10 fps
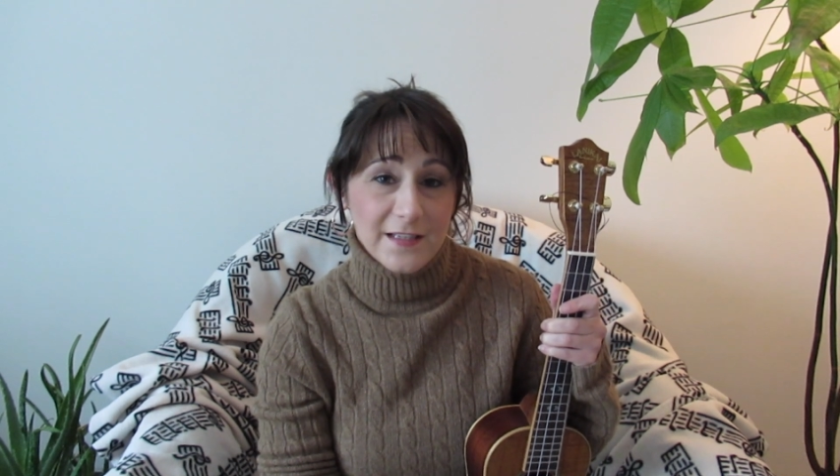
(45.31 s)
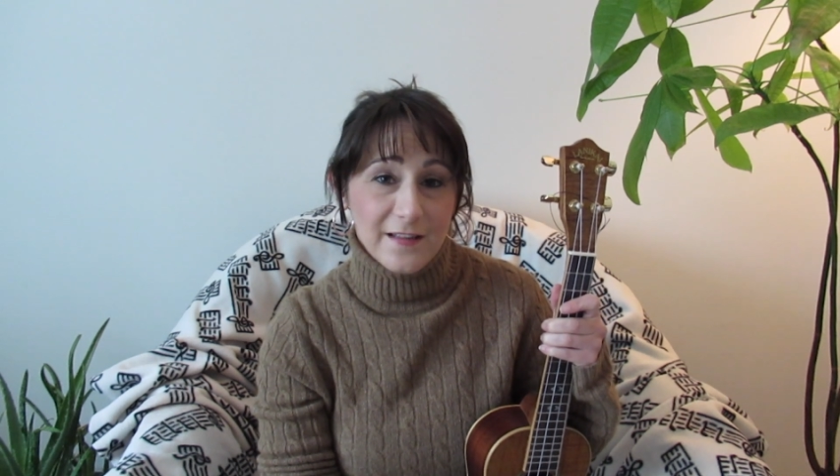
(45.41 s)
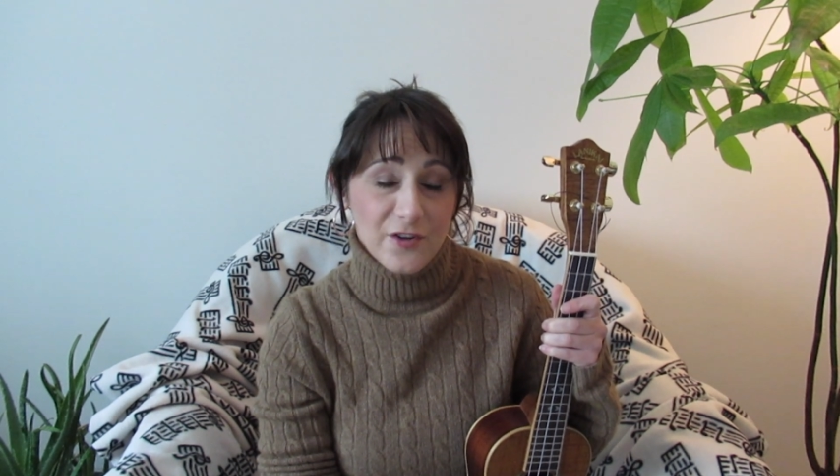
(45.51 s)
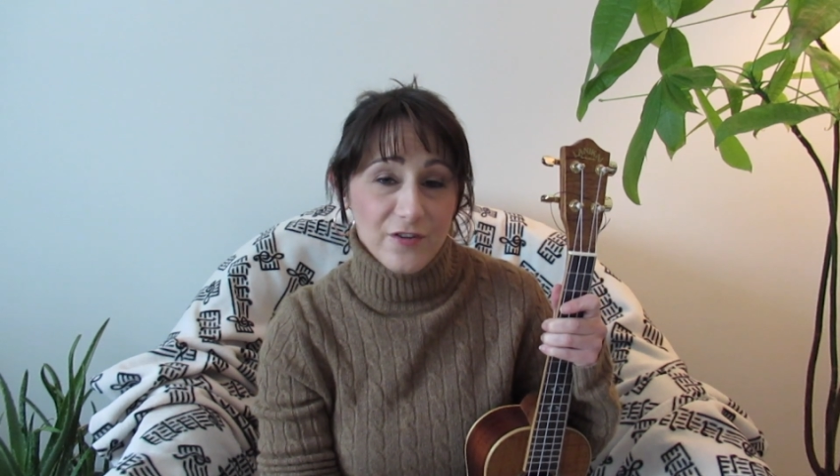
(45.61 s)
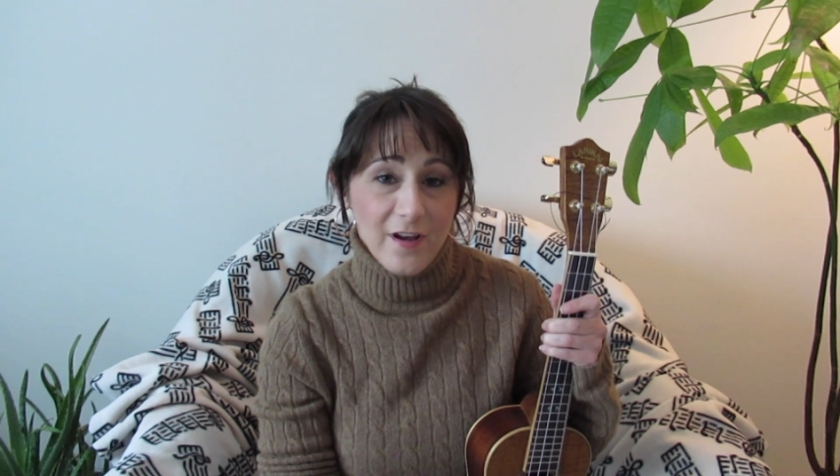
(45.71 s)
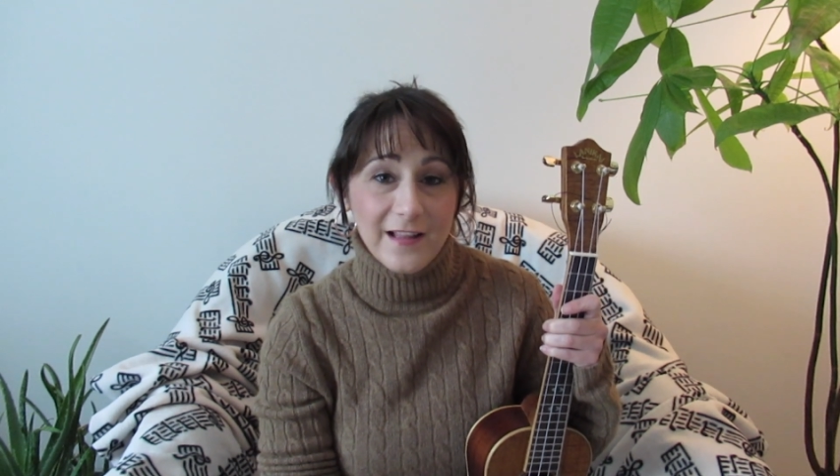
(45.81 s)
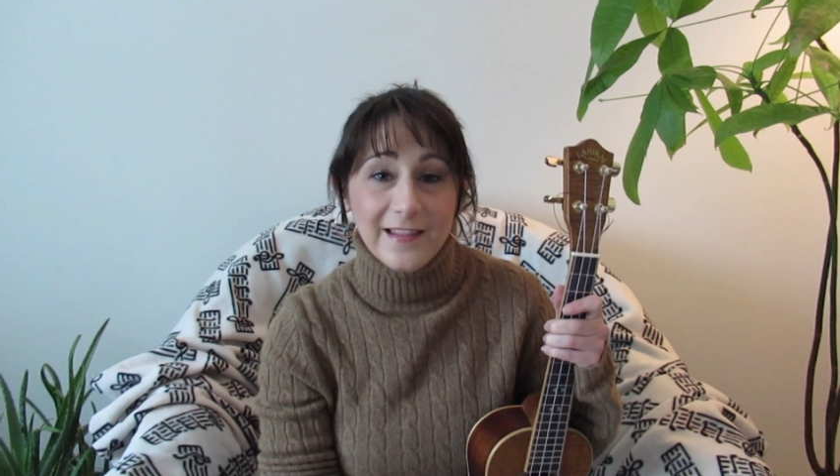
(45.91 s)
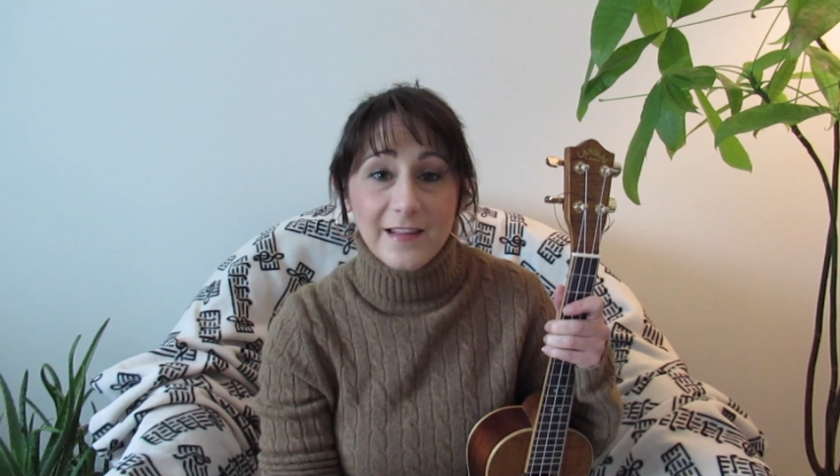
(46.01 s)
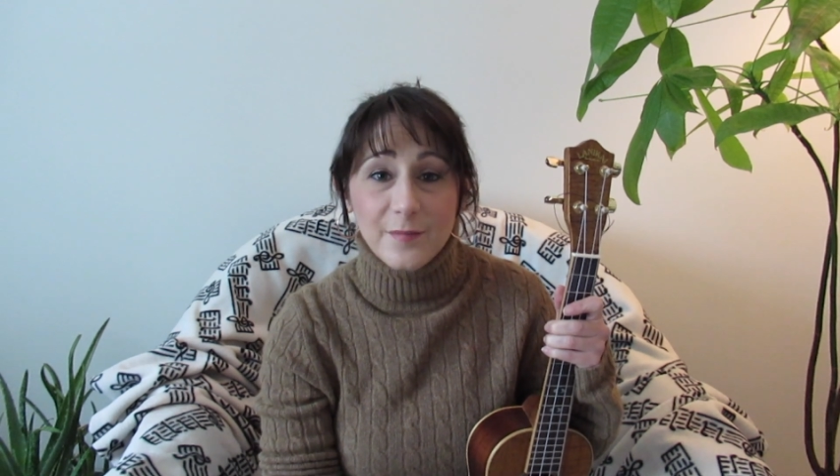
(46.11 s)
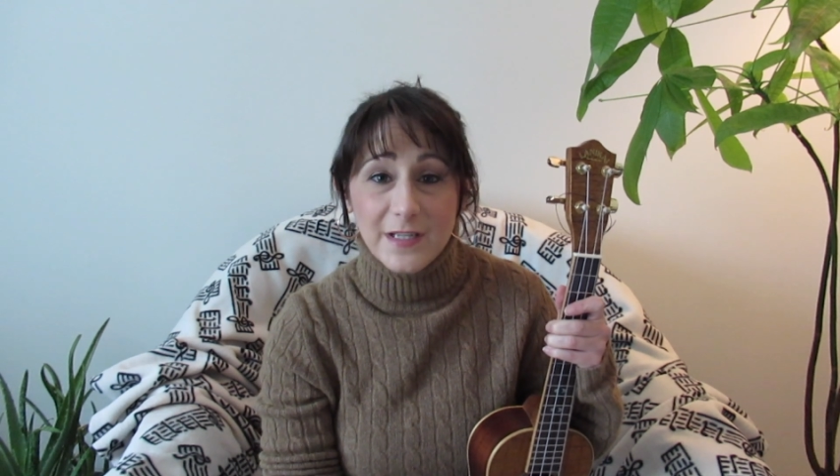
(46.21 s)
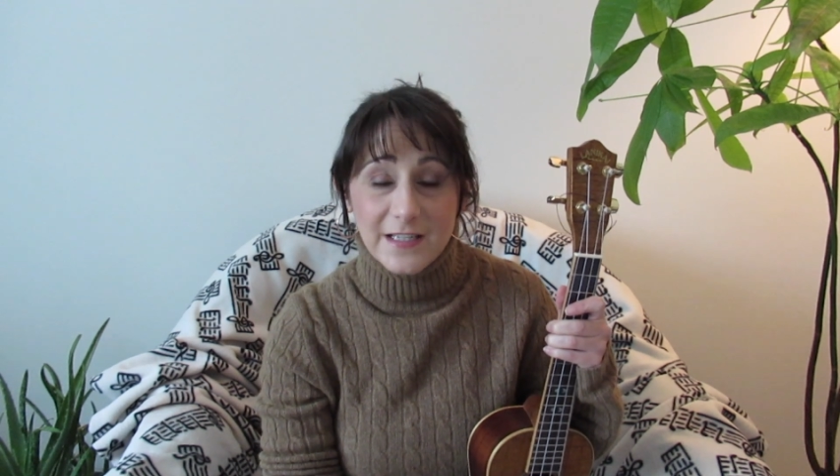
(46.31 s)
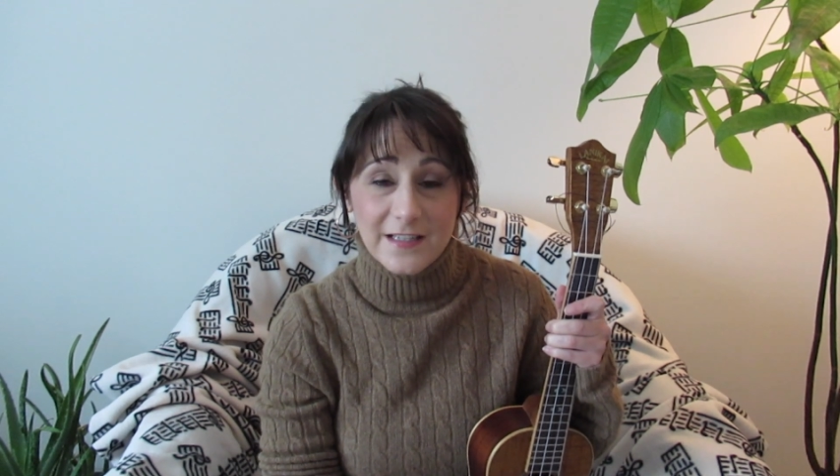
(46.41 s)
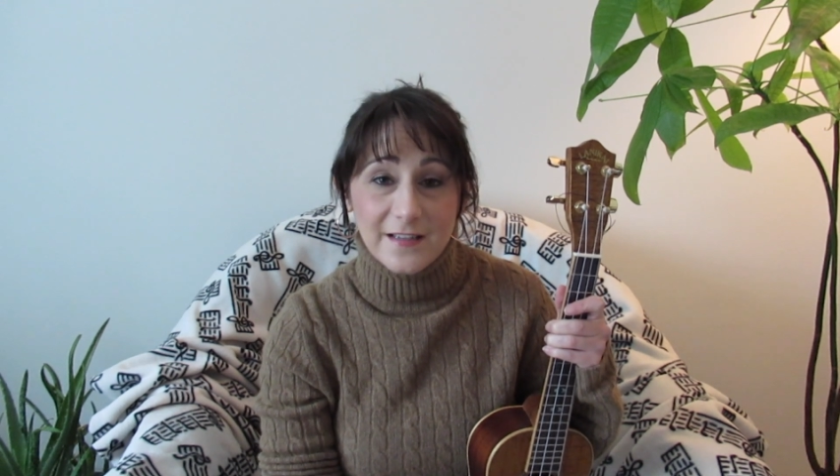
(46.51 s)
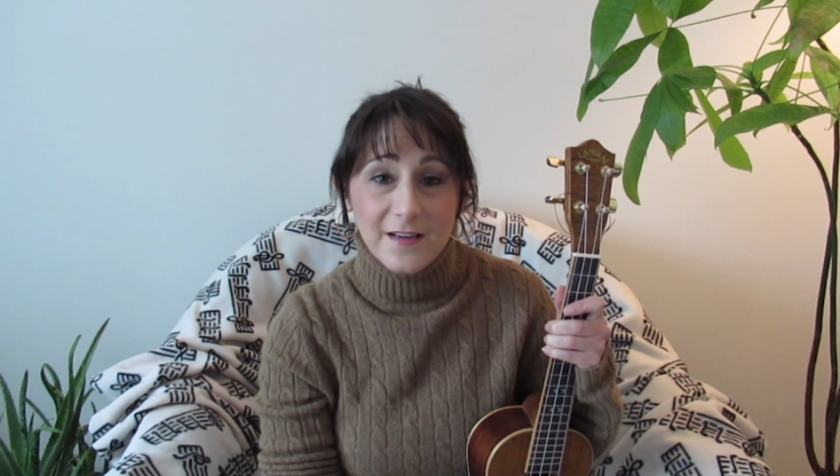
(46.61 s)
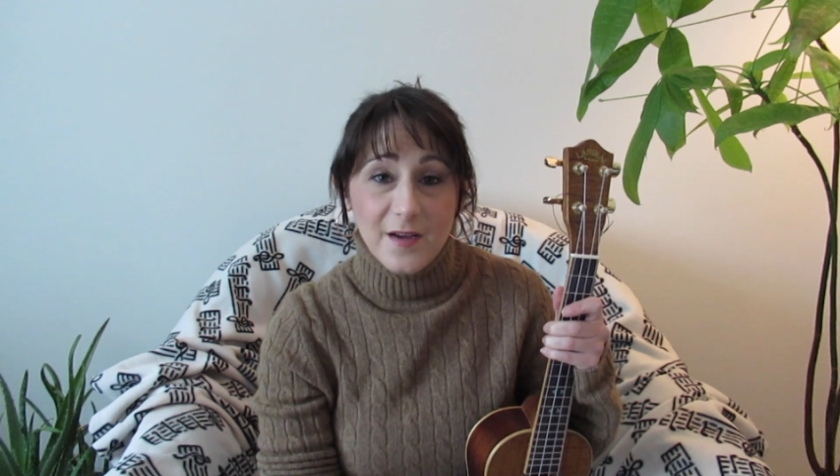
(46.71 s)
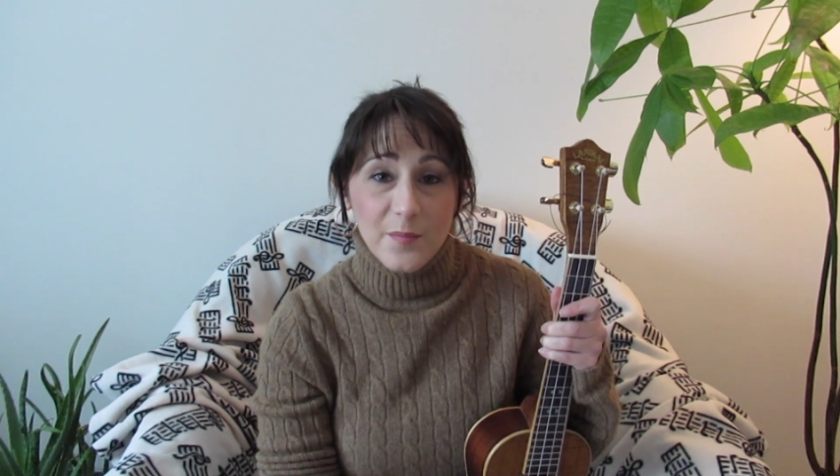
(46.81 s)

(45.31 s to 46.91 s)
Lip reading: and that you're not limited